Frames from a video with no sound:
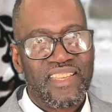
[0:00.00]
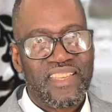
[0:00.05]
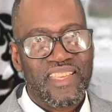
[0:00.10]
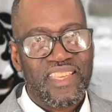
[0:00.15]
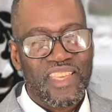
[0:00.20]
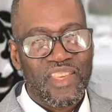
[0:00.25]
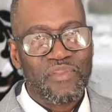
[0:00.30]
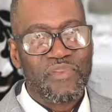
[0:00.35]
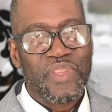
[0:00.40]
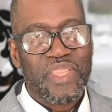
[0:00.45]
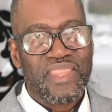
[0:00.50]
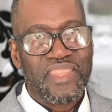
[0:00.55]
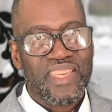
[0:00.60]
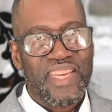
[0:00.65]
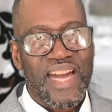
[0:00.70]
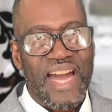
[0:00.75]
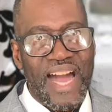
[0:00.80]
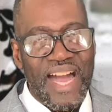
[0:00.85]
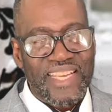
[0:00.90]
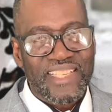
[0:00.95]
Even the
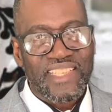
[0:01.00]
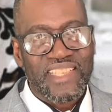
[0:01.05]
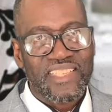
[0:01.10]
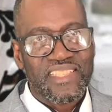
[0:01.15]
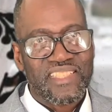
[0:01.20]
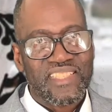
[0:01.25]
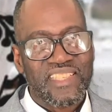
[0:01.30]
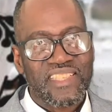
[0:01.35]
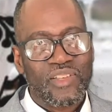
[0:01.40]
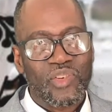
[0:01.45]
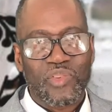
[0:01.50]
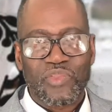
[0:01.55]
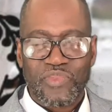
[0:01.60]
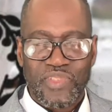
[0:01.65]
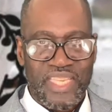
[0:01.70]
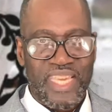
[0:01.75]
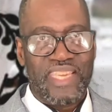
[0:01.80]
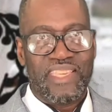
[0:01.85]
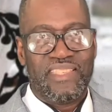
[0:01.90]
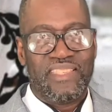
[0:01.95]
harshest of
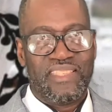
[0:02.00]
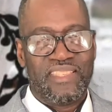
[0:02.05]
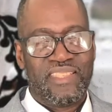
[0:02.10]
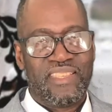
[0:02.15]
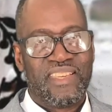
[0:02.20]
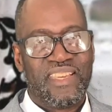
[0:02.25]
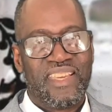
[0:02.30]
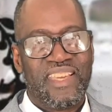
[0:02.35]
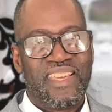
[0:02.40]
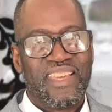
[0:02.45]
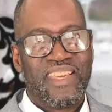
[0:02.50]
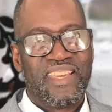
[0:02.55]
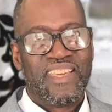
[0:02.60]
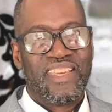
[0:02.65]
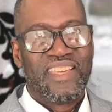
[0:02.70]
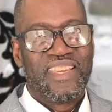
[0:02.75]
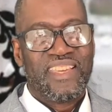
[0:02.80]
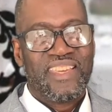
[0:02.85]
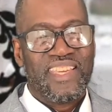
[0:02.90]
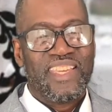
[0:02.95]
days,
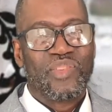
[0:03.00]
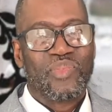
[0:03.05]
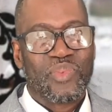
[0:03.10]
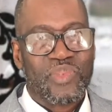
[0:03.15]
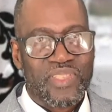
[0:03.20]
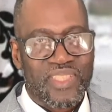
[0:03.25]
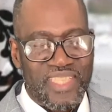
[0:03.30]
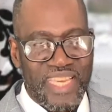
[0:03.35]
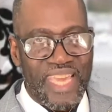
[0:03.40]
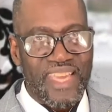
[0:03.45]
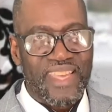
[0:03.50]
it will stand.